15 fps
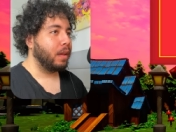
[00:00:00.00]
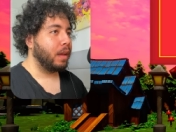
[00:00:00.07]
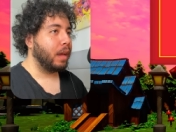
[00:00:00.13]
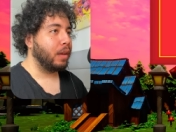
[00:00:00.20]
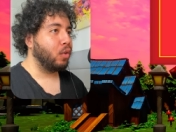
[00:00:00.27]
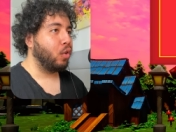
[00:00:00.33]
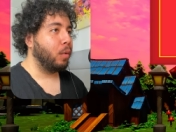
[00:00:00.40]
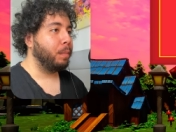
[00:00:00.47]
A
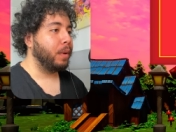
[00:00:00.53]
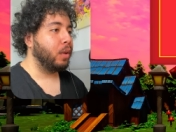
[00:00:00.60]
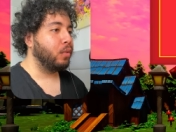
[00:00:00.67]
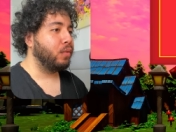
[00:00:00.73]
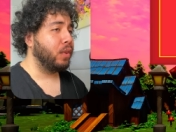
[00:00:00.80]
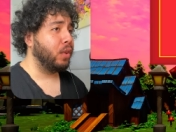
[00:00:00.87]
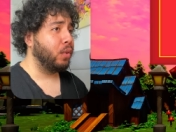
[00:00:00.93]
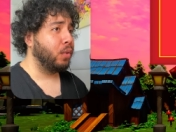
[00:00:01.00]
copy
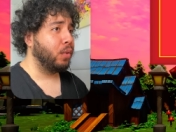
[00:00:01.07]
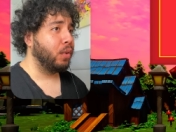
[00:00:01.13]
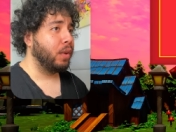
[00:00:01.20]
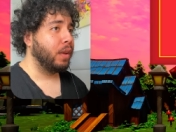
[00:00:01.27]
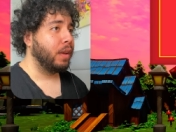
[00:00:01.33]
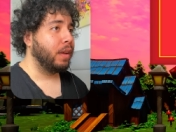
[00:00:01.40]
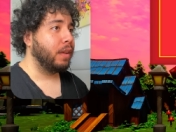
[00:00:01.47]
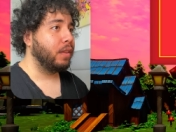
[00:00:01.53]
of you
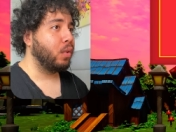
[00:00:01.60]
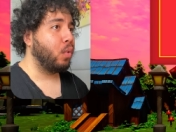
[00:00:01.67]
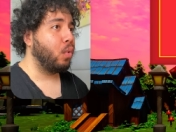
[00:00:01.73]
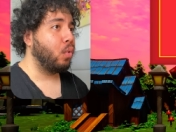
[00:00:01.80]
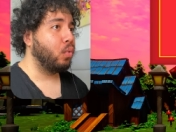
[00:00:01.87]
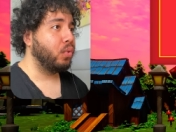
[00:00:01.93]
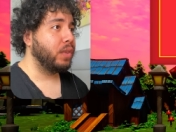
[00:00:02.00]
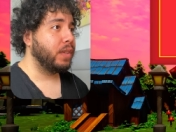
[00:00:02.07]
is
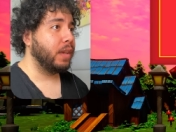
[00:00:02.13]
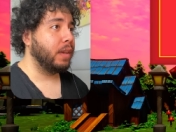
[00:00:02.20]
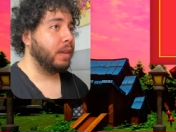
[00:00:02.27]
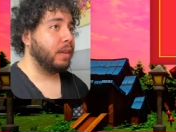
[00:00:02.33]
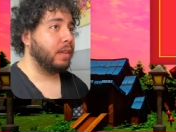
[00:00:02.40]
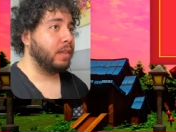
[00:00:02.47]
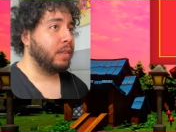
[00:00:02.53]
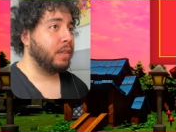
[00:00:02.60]
haunting
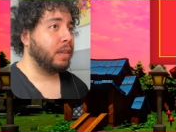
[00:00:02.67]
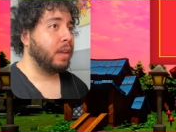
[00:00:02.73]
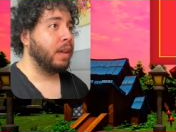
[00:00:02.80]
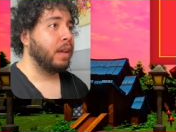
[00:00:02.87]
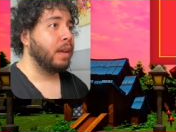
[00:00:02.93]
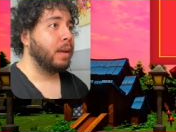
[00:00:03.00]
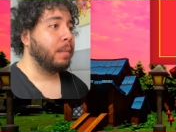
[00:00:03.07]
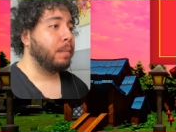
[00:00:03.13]
us.
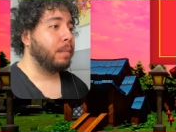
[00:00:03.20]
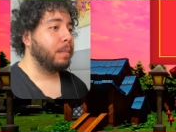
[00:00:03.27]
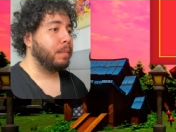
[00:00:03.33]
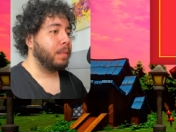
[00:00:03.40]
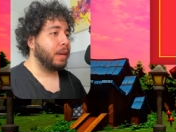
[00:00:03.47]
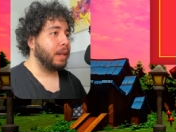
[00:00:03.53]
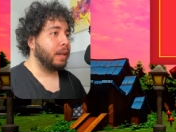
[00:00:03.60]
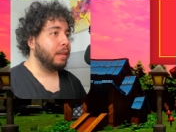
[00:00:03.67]

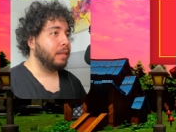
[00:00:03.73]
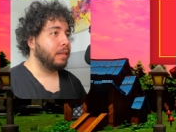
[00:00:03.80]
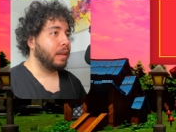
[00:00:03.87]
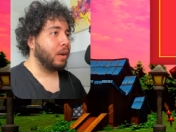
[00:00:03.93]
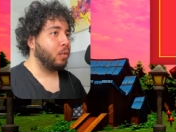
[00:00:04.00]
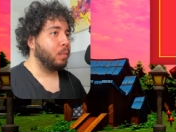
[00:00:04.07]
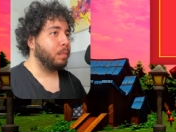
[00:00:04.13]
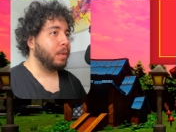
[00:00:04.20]
Please
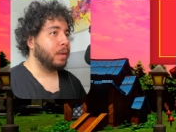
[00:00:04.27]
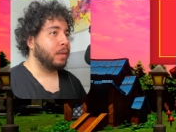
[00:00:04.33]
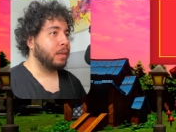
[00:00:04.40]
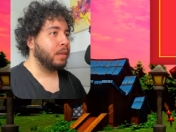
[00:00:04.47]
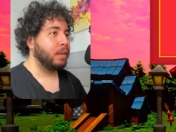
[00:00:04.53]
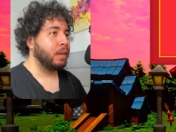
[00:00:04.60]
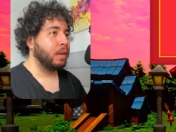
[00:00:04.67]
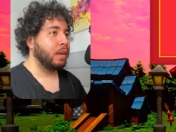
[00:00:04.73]
help
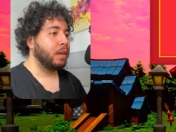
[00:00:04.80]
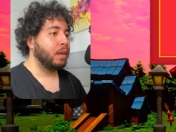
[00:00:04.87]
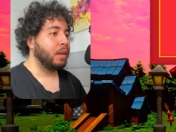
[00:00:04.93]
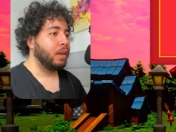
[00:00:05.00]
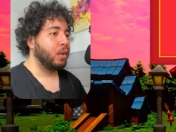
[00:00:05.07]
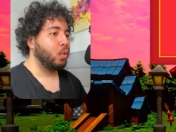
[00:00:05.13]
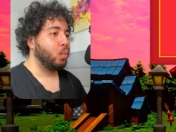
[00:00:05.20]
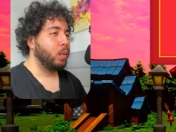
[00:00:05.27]
us.
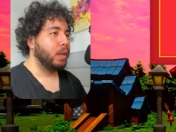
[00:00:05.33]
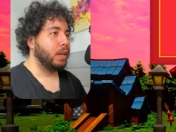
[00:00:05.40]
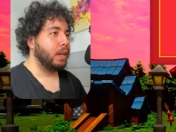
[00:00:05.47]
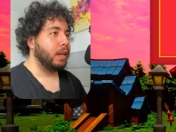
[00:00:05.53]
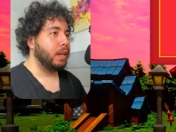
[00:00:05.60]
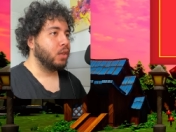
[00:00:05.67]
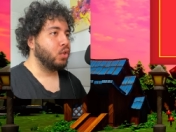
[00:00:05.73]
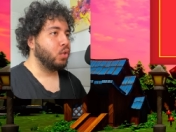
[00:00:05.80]
We
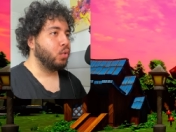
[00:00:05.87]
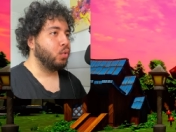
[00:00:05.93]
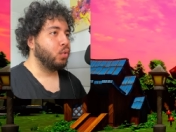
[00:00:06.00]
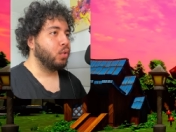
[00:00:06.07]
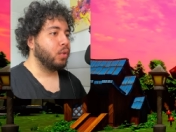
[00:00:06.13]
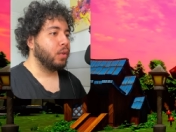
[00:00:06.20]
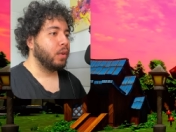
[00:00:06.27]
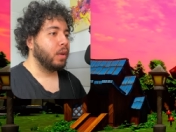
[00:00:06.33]
need you.
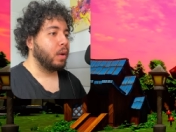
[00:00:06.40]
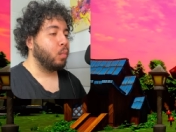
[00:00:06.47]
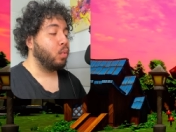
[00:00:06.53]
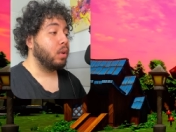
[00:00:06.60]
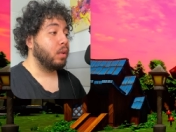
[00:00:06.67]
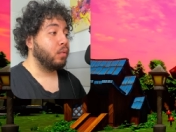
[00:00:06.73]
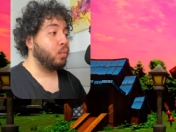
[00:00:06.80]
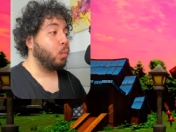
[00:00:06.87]

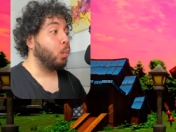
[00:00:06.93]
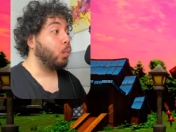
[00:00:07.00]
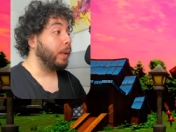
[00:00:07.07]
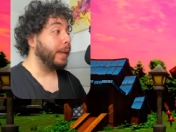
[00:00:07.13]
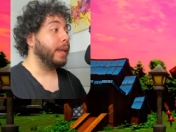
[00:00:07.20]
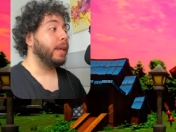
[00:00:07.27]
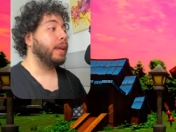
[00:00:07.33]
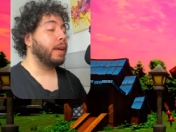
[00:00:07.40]
What if
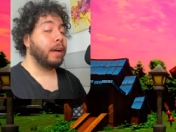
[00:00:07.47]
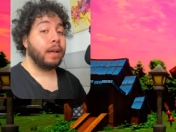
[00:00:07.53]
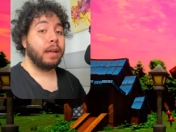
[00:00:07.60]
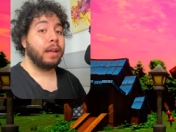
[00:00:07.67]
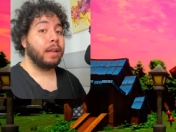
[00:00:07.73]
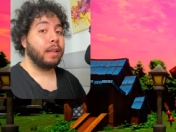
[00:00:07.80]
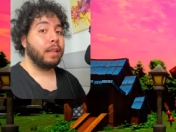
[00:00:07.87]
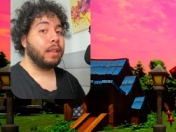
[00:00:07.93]
we
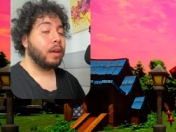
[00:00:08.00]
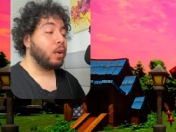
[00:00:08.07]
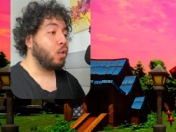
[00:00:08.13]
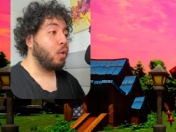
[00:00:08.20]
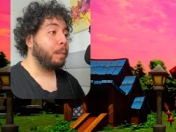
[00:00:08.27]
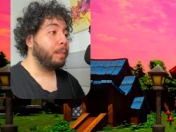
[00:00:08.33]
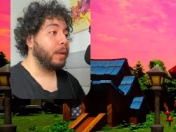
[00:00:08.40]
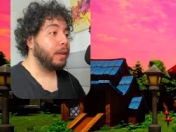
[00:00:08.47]
are the
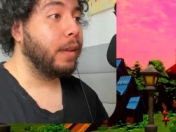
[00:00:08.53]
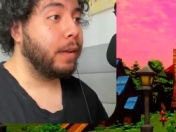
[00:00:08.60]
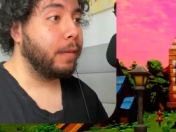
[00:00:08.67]
copy?